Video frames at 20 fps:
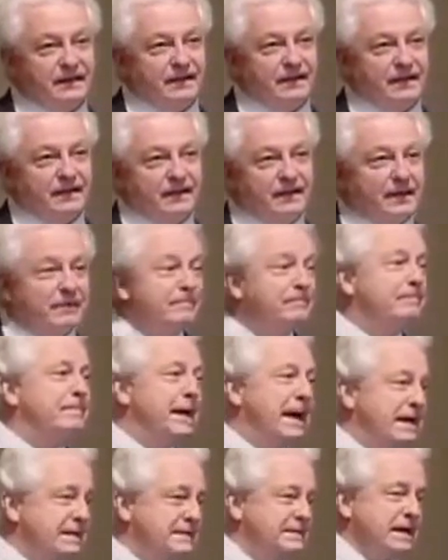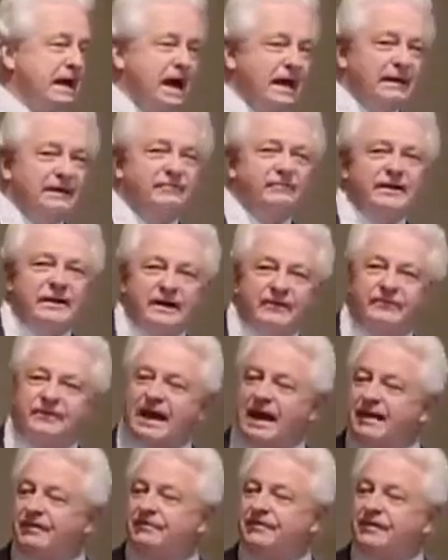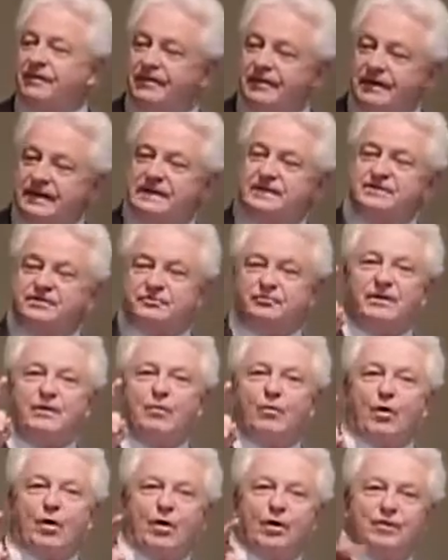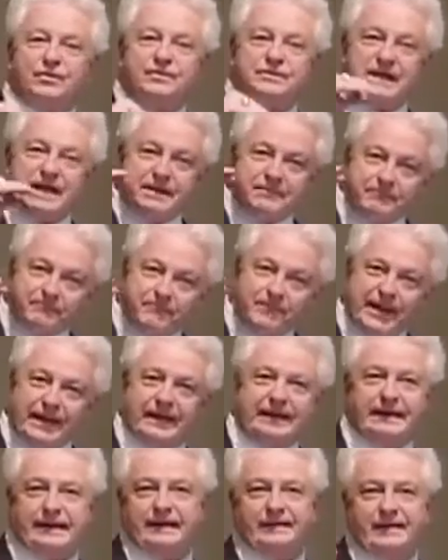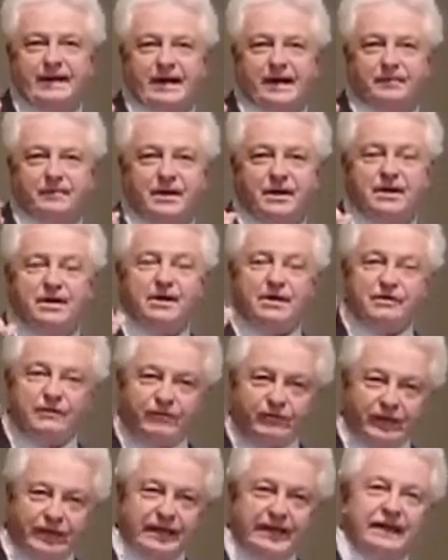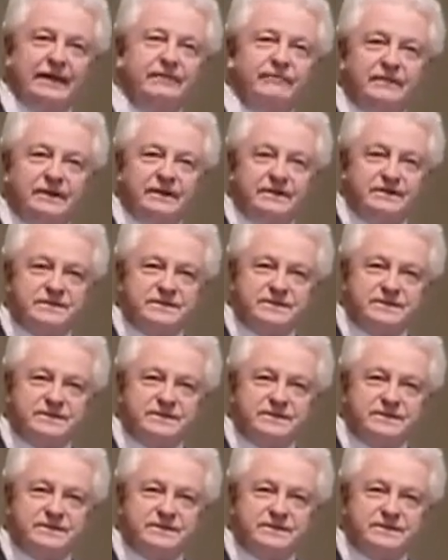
The best kind of gift have these three words embedded in them: forgiveness,